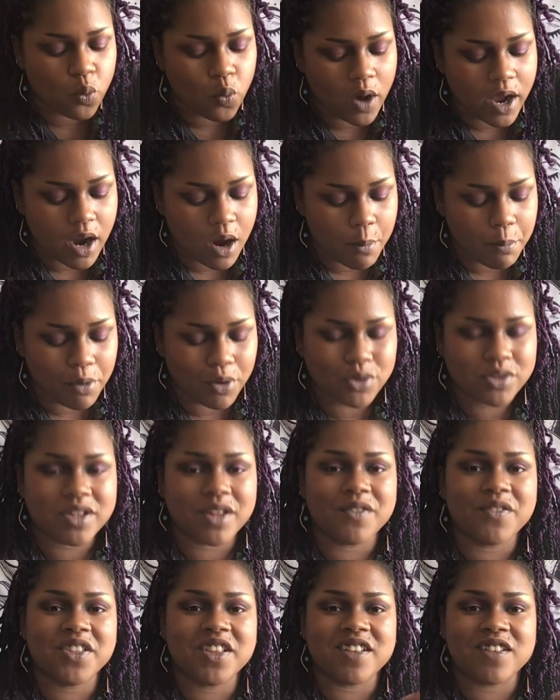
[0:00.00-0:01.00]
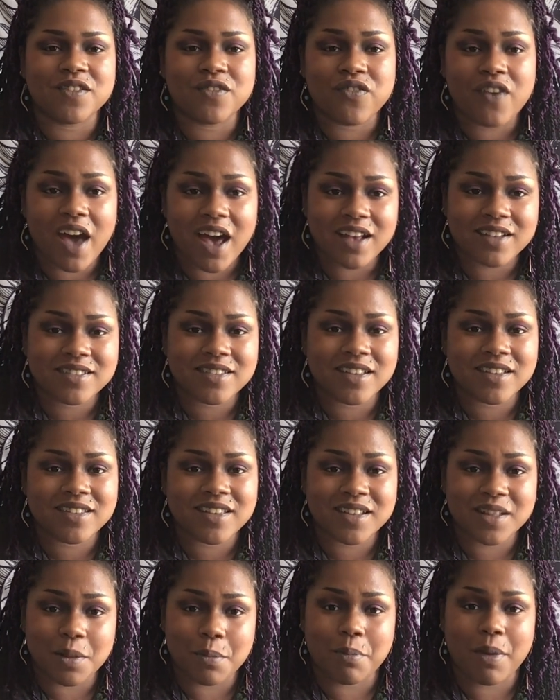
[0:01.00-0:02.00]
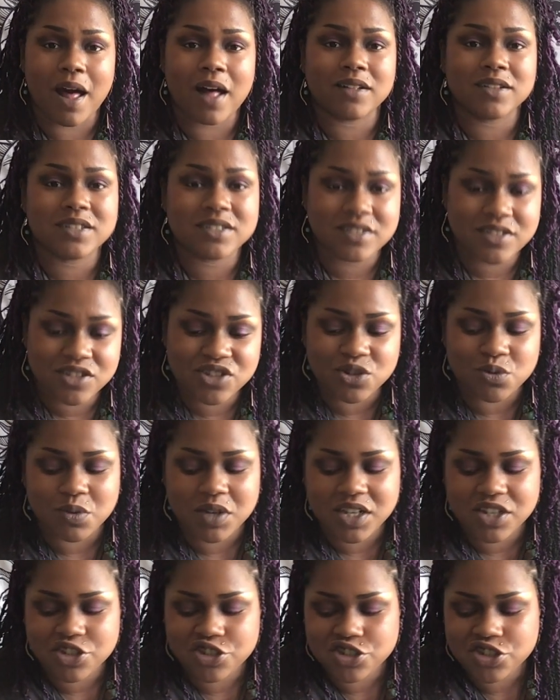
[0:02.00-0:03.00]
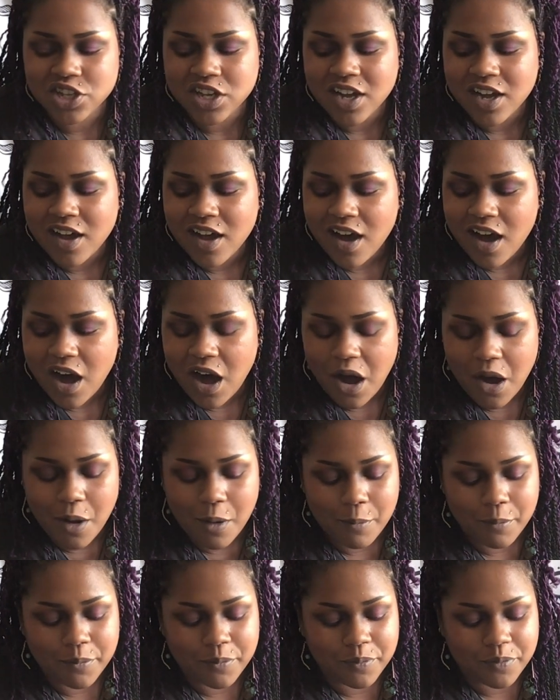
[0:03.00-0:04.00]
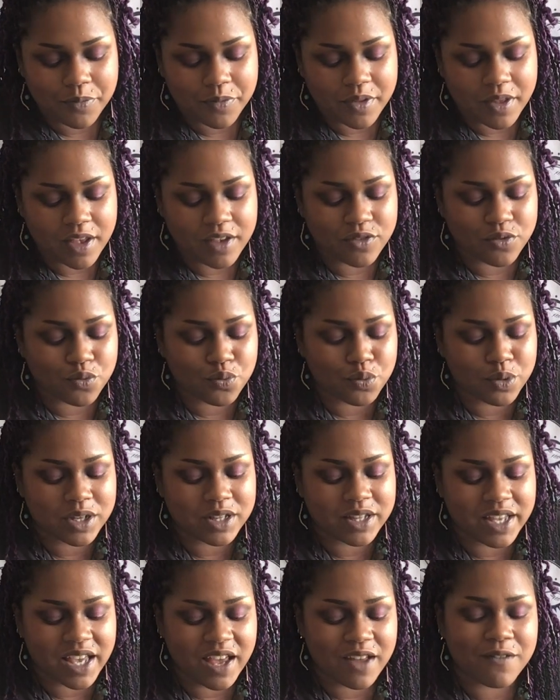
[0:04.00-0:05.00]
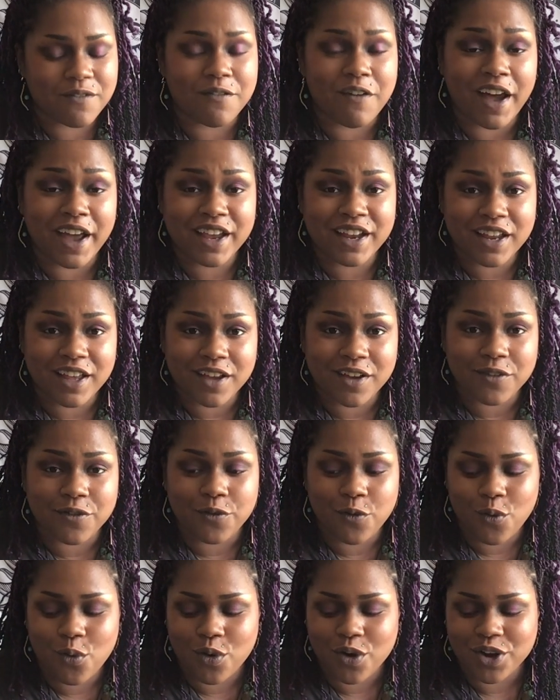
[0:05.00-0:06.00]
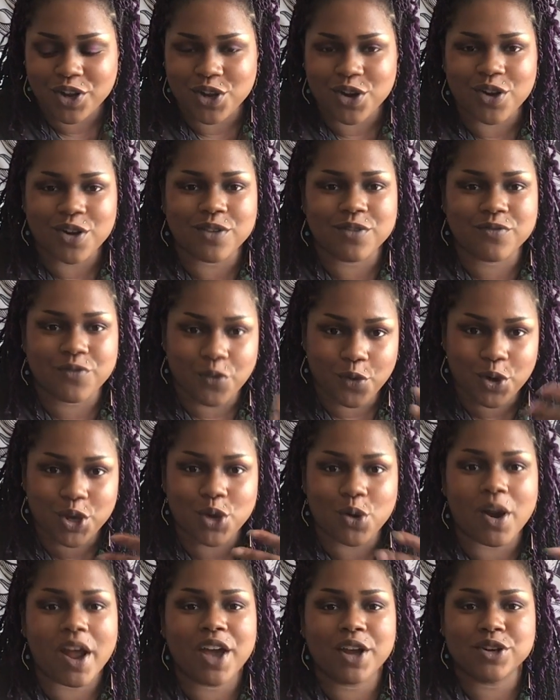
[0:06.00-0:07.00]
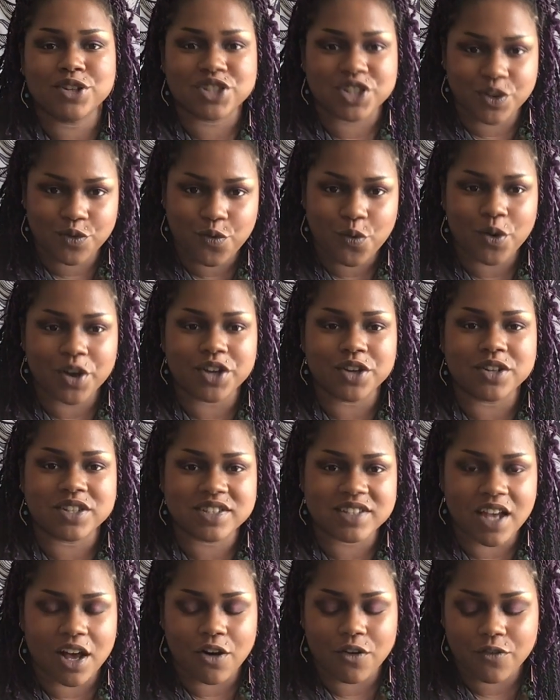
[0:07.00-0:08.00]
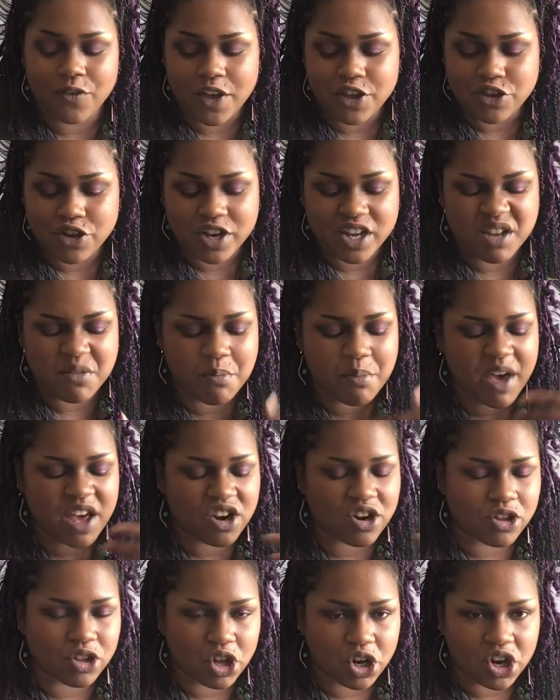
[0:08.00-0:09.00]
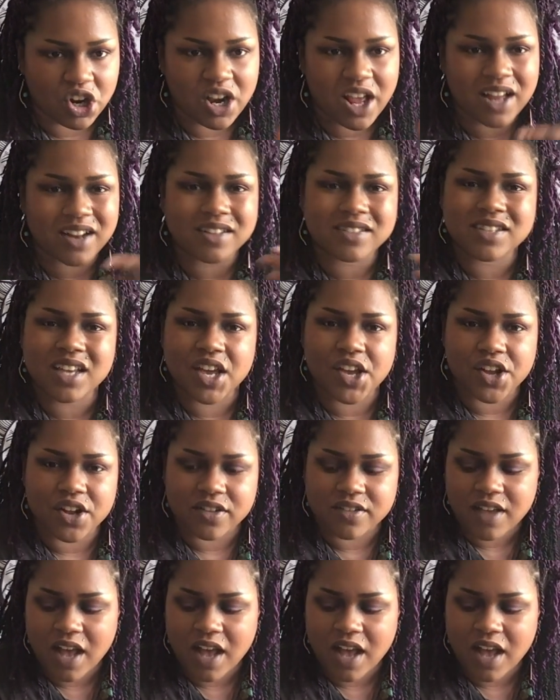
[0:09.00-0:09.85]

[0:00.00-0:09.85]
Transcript: where both of these facets and the balance to which is really inviting for your energy, for yourself. And you're going to better learn how to take your